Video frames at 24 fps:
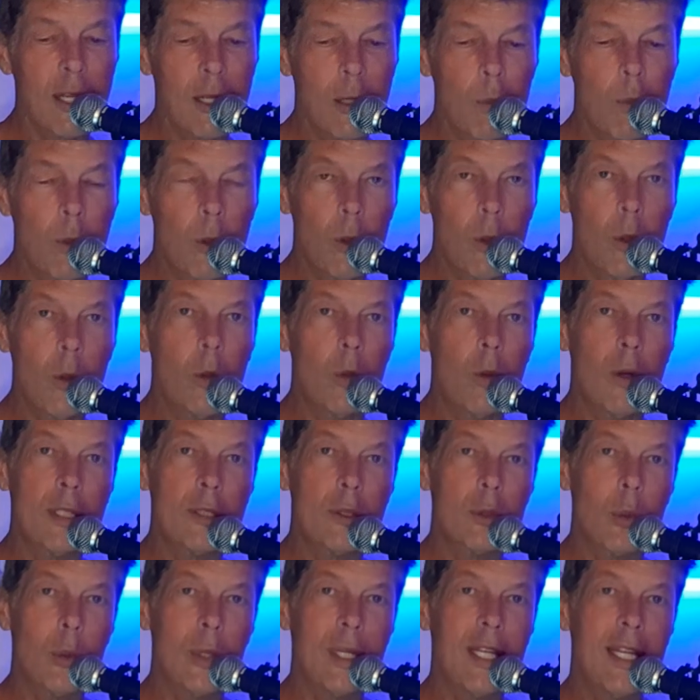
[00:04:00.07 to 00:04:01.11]
can pull
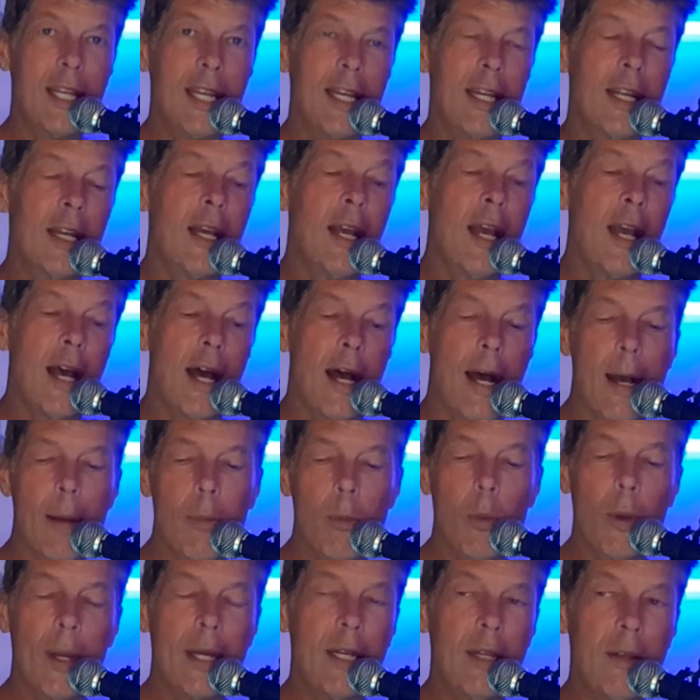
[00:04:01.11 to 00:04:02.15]
once we get, I'm
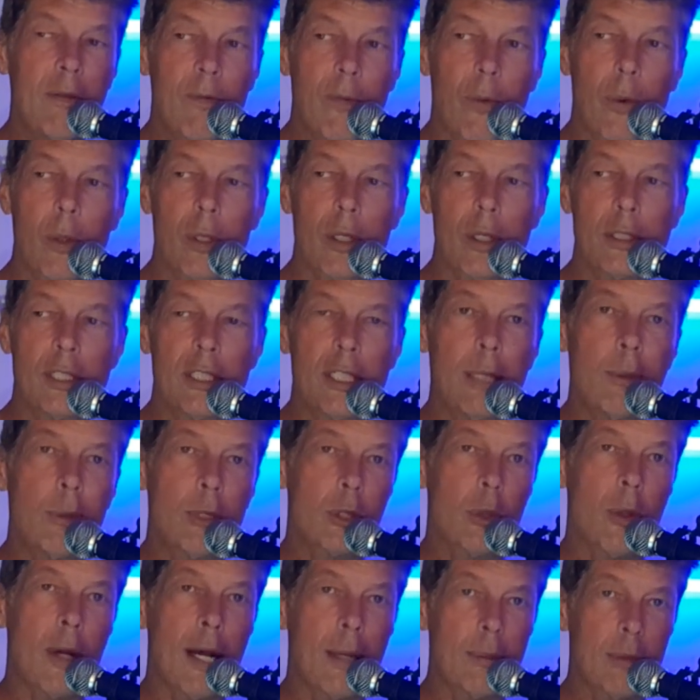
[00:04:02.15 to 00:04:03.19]
waiting for Shiba
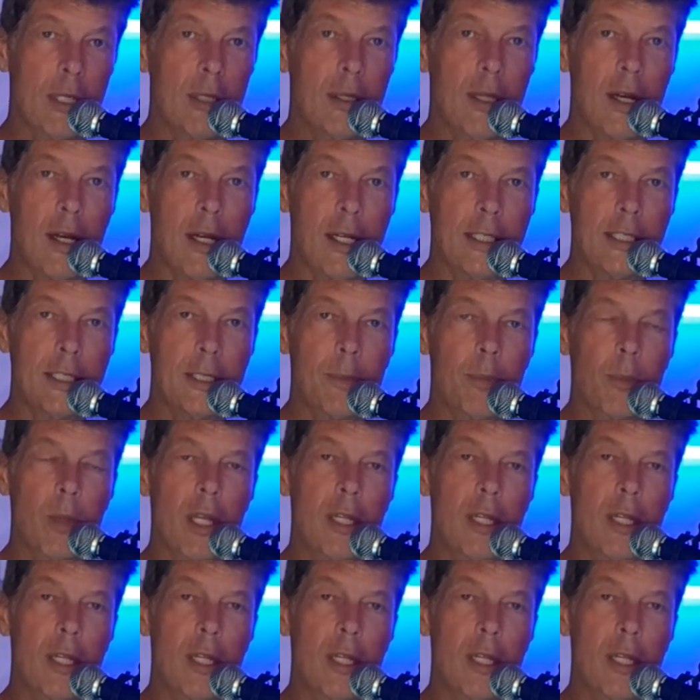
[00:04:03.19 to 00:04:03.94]
Swap to launch.